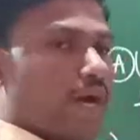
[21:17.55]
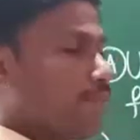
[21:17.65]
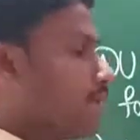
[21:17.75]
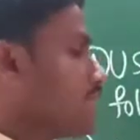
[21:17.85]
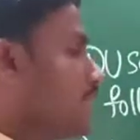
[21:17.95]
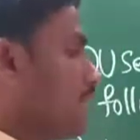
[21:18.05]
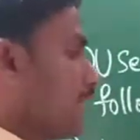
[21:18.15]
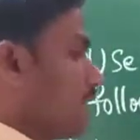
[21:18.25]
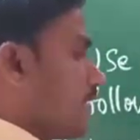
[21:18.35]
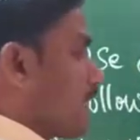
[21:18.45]
Why means
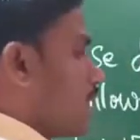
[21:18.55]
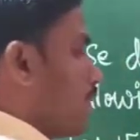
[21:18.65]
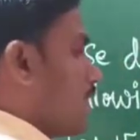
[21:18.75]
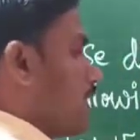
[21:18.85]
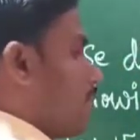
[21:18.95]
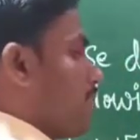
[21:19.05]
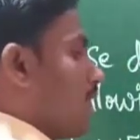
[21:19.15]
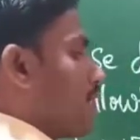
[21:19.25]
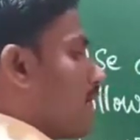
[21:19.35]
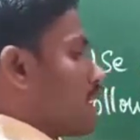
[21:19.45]
in the given
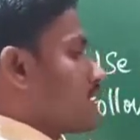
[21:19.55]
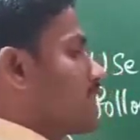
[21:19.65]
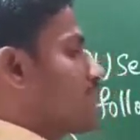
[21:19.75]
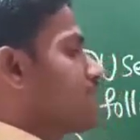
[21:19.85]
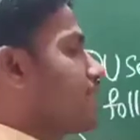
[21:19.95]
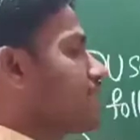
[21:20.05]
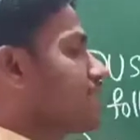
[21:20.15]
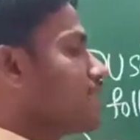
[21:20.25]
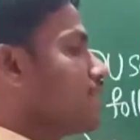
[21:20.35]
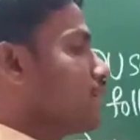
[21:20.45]
number last digit
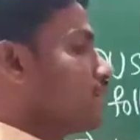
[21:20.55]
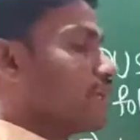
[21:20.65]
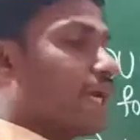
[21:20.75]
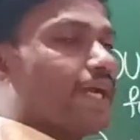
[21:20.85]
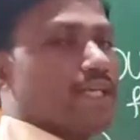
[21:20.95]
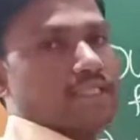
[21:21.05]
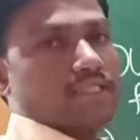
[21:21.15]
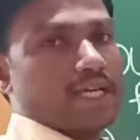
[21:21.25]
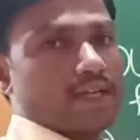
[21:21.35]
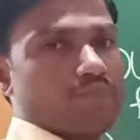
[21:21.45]
is 8
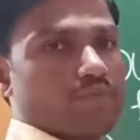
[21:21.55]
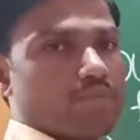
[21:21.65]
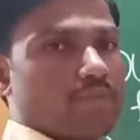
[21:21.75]
is there,